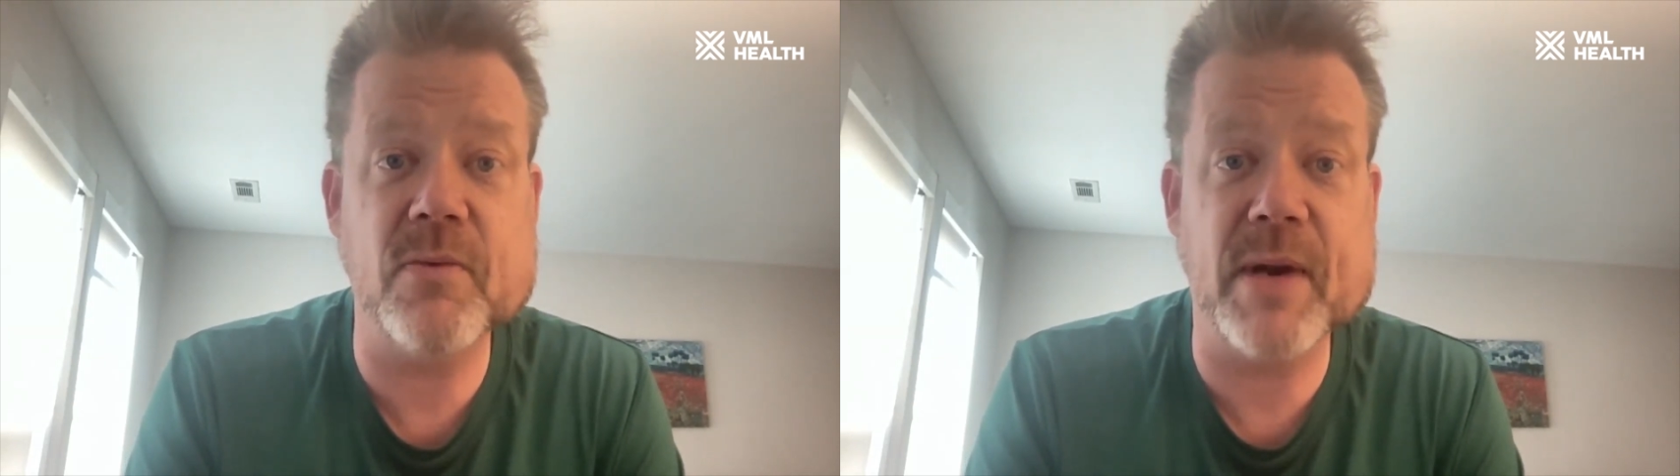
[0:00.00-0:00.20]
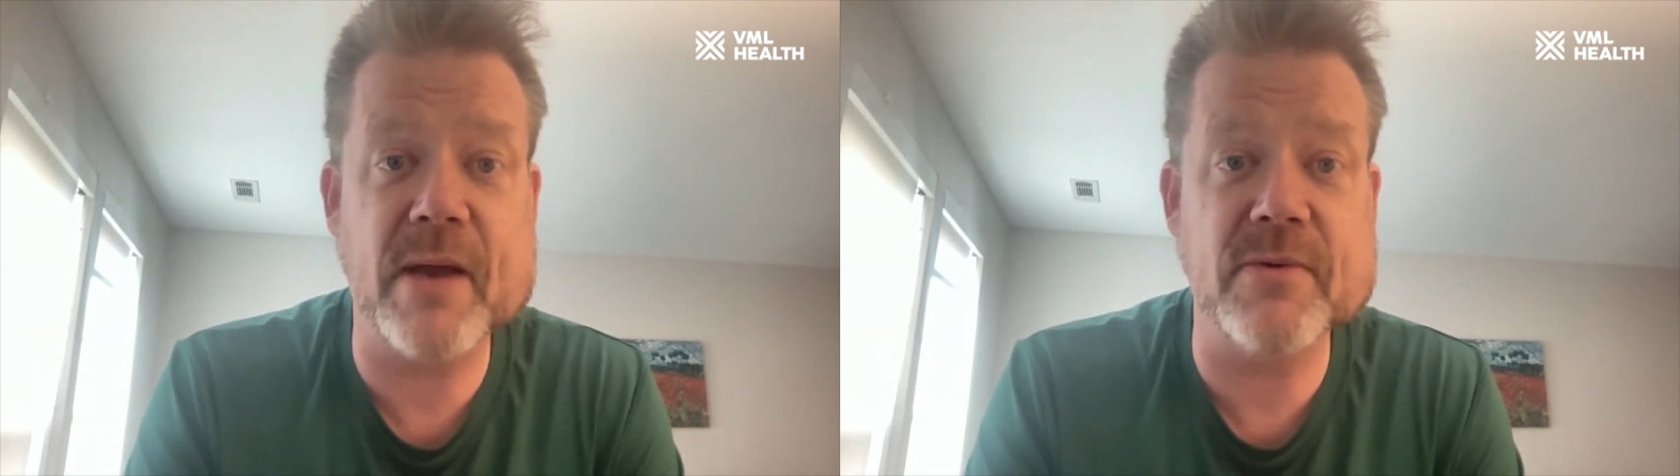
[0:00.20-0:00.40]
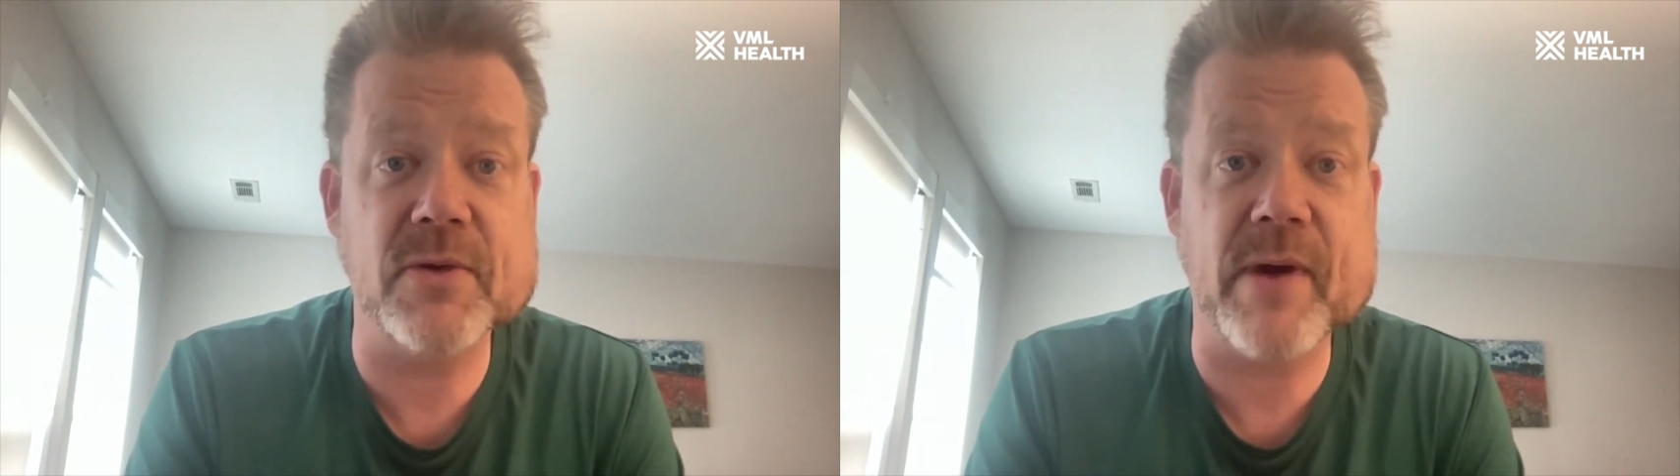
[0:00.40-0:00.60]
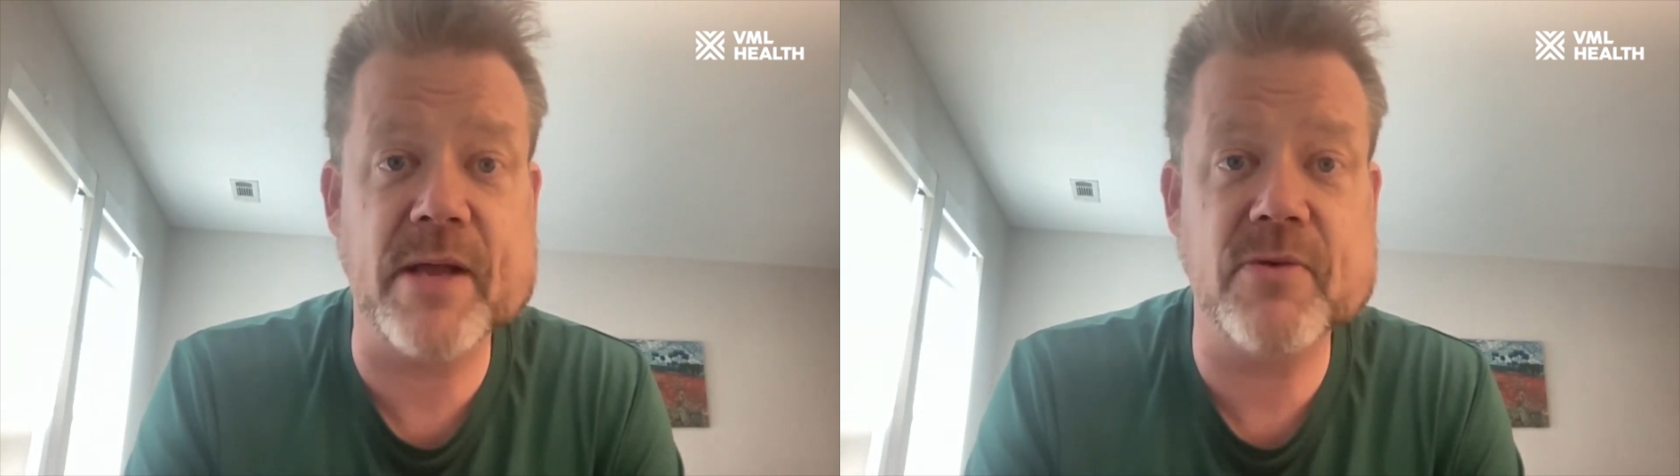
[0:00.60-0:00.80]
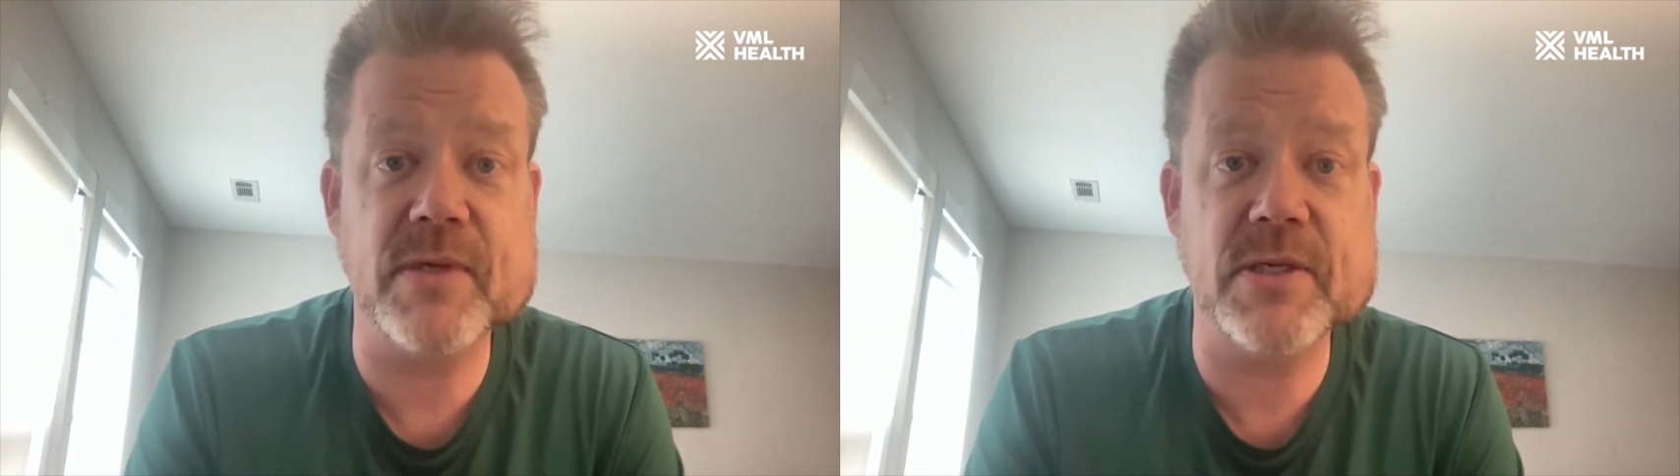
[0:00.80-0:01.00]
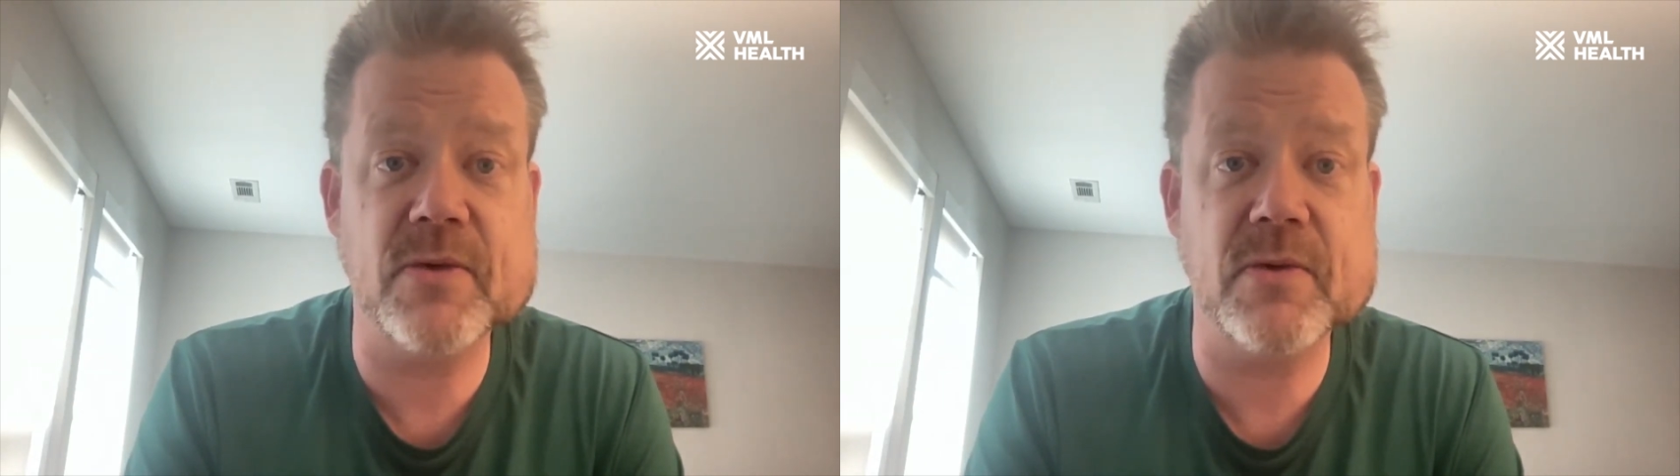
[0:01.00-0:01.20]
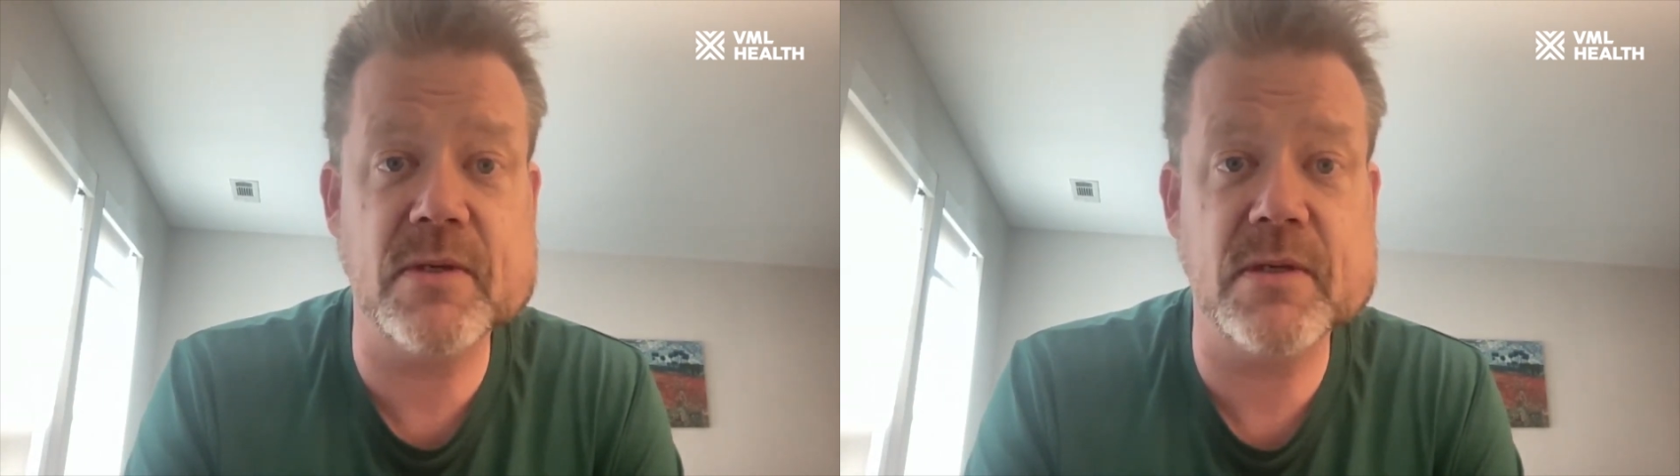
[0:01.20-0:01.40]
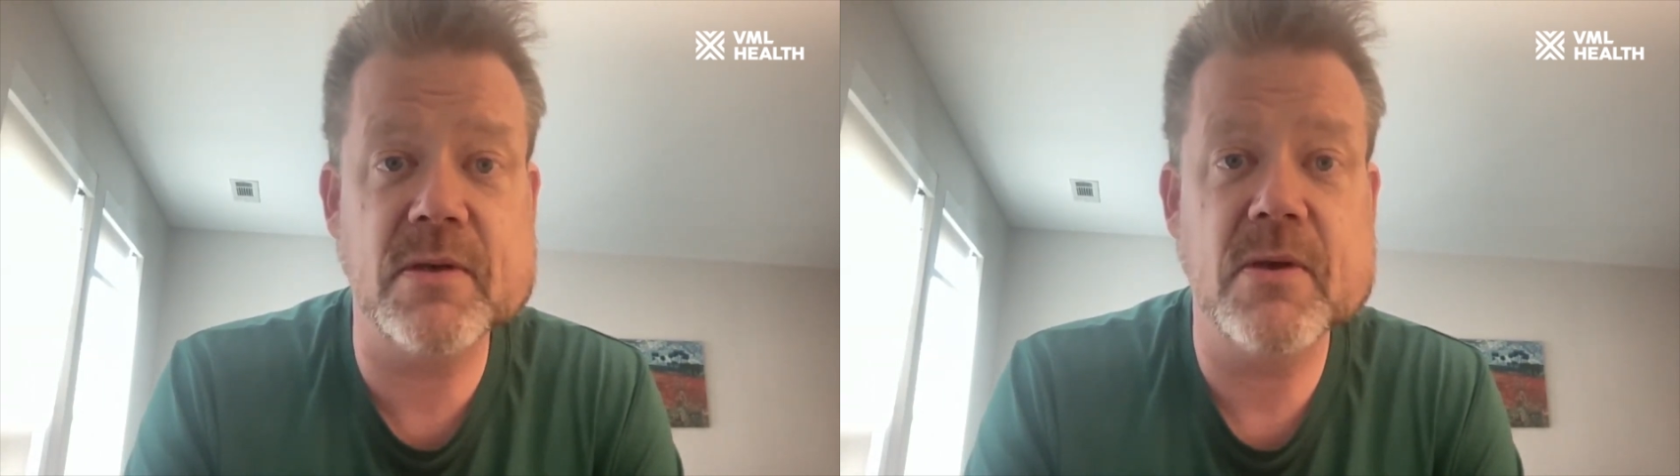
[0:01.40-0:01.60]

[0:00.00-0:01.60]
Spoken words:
when I was a graduate student.